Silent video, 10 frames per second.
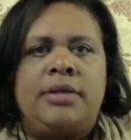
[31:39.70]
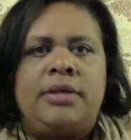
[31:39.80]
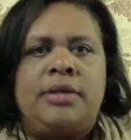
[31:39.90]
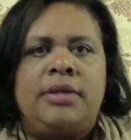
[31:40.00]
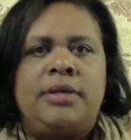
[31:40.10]

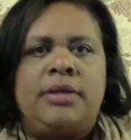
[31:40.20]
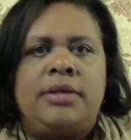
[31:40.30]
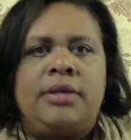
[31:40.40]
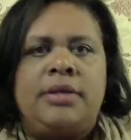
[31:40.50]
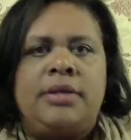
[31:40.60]
Let there
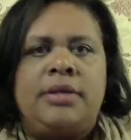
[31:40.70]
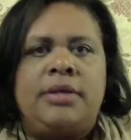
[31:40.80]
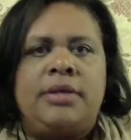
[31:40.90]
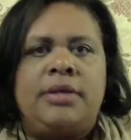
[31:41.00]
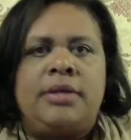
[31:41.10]
be
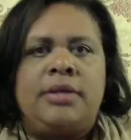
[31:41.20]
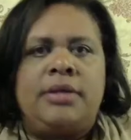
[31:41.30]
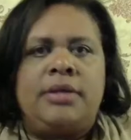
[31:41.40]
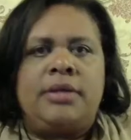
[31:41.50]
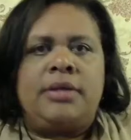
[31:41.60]

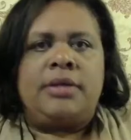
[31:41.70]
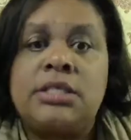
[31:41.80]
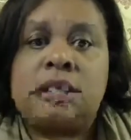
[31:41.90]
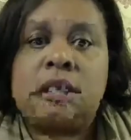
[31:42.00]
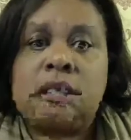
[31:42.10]
a
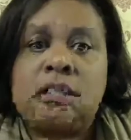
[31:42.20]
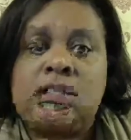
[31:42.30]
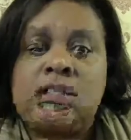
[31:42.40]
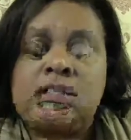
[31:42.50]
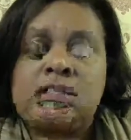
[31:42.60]
nice
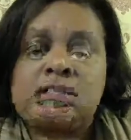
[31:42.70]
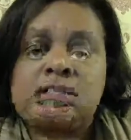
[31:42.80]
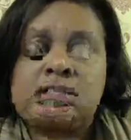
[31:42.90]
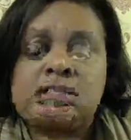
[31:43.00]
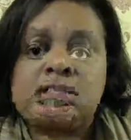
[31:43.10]
quad
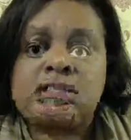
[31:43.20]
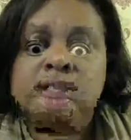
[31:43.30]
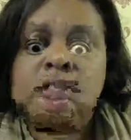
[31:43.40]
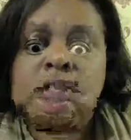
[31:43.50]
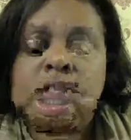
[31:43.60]
core
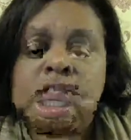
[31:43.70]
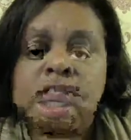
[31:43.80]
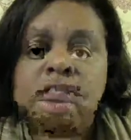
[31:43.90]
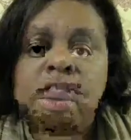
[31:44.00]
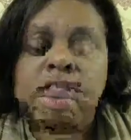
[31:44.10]

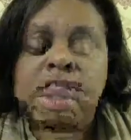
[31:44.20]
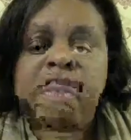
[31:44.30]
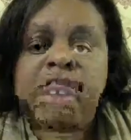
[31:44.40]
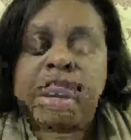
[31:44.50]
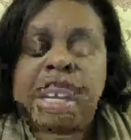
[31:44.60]
computer
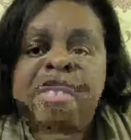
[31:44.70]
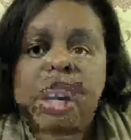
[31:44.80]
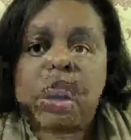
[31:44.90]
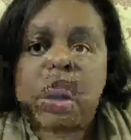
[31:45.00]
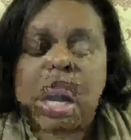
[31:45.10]
with a
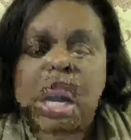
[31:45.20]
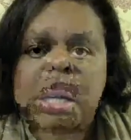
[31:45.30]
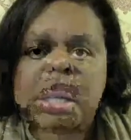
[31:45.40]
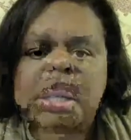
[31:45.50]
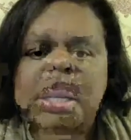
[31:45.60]
very nice
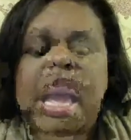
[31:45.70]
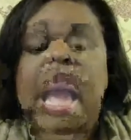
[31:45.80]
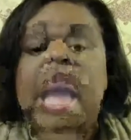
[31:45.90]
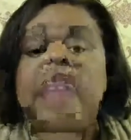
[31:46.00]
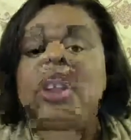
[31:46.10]
video card.
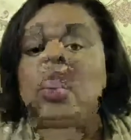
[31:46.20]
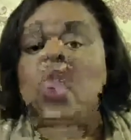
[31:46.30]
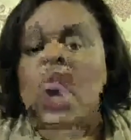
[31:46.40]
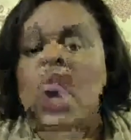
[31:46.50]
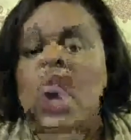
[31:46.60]

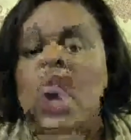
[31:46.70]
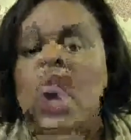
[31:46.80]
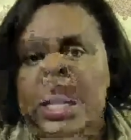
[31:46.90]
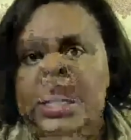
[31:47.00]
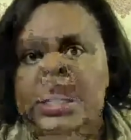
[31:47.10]
And there
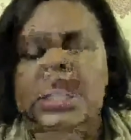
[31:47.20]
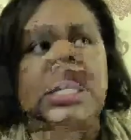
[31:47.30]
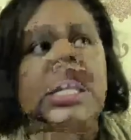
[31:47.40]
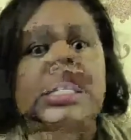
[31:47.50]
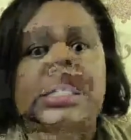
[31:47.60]
was
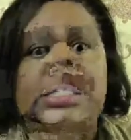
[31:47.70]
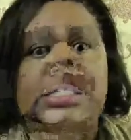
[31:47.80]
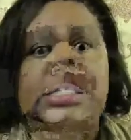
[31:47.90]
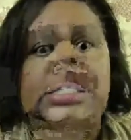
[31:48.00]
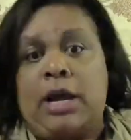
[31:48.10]

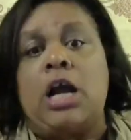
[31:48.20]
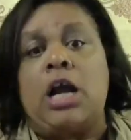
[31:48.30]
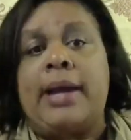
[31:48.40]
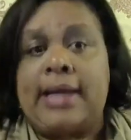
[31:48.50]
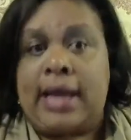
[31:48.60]
in my
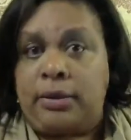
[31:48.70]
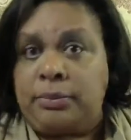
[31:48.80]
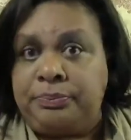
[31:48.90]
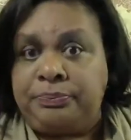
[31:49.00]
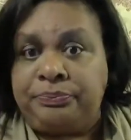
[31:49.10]
car right now.